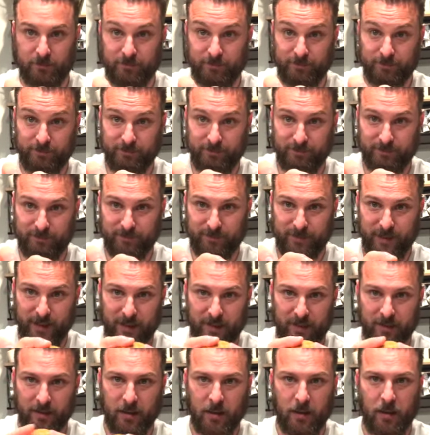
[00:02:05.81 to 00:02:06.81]
Yeah.
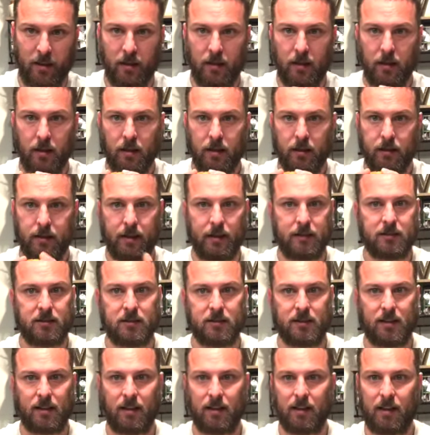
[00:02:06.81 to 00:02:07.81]
And that's
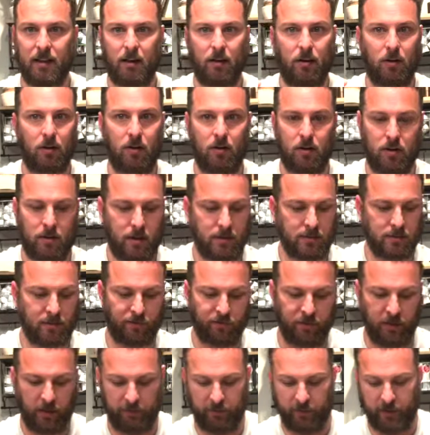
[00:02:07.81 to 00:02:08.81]
just gonna allow all kinds of
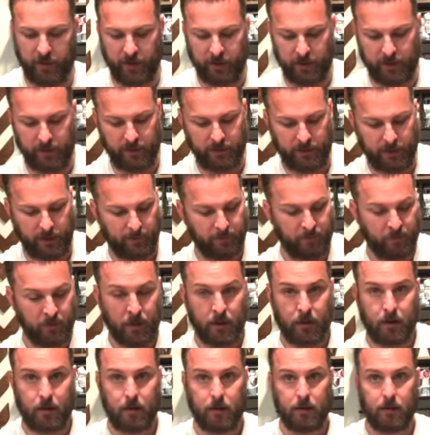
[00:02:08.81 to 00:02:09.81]
flavor to get into that.
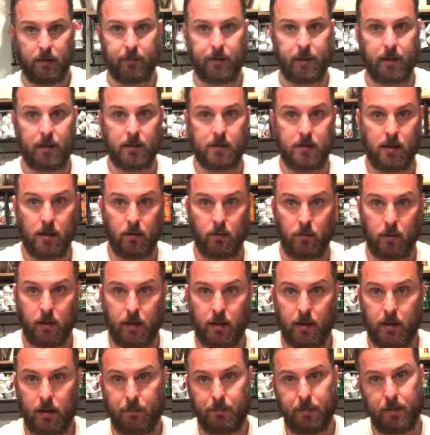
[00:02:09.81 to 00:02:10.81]
Let me get this other one
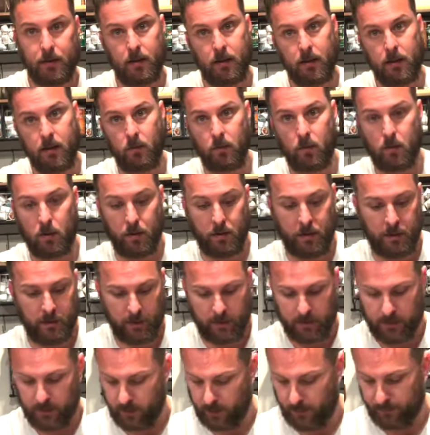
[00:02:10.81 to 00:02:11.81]
cut up and we'll go to the
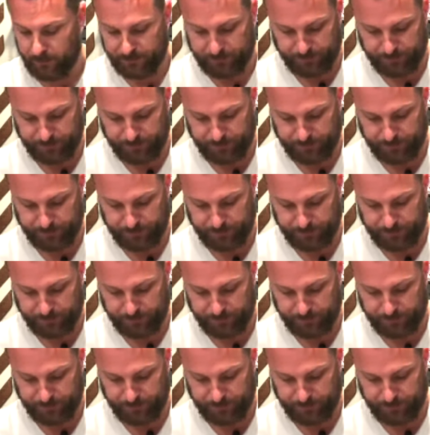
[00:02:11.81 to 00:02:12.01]
next step.